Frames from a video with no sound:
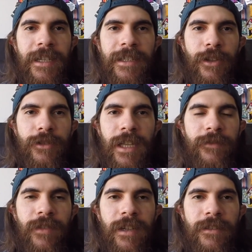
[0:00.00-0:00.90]
those
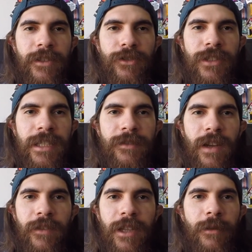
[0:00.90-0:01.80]
last
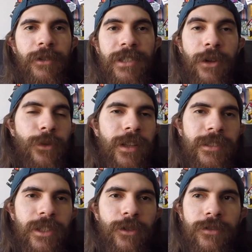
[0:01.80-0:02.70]
5 kilometers I really
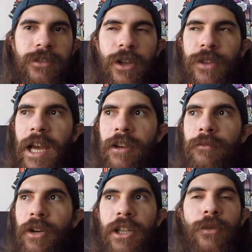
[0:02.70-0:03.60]
slowed down,
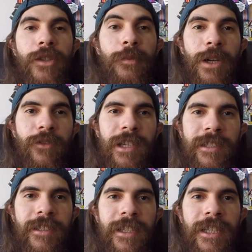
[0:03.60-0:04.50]
but it was perfect.
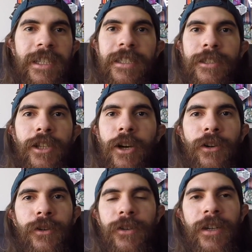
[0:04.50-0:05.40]

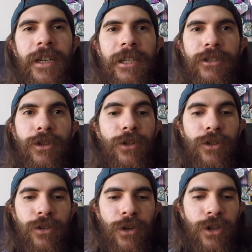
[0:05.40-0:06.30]
So to
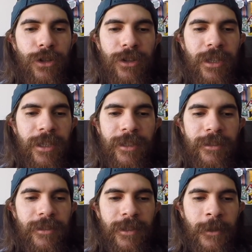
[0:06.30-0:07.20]
conclude
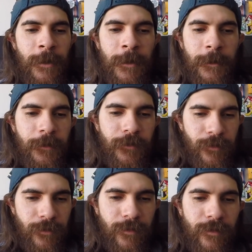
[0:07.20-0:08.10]
this,
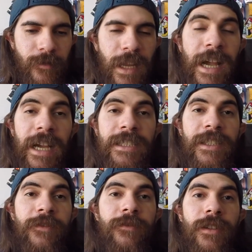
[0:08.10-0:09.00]
I
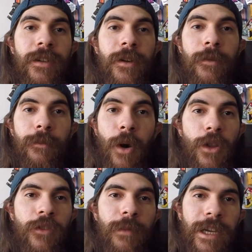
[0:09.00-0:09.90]
achieved both
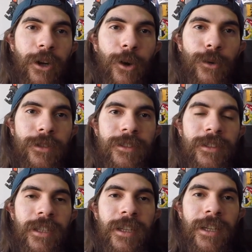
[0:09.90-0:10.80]
of my goals.